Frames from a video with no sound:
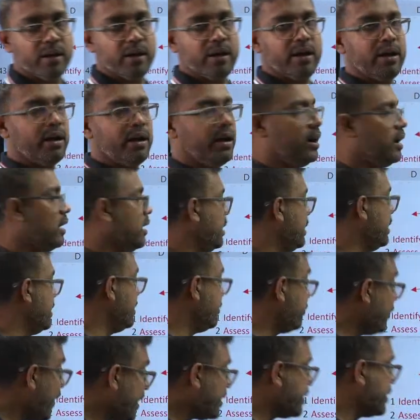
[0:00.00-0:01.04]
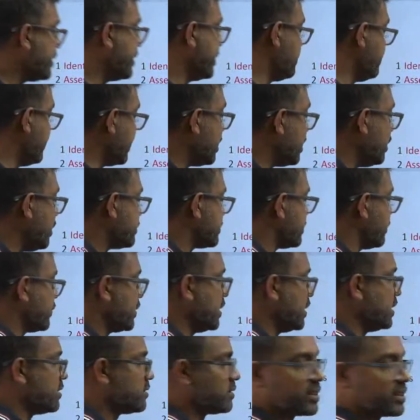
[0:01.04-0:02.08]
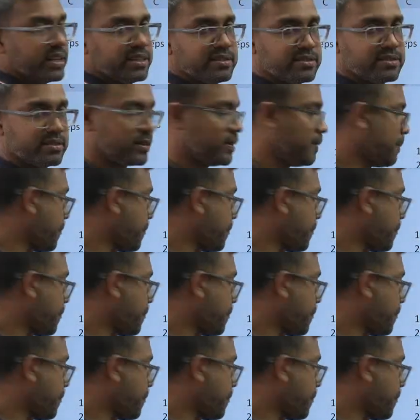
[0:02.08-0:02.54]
affected because of this risk?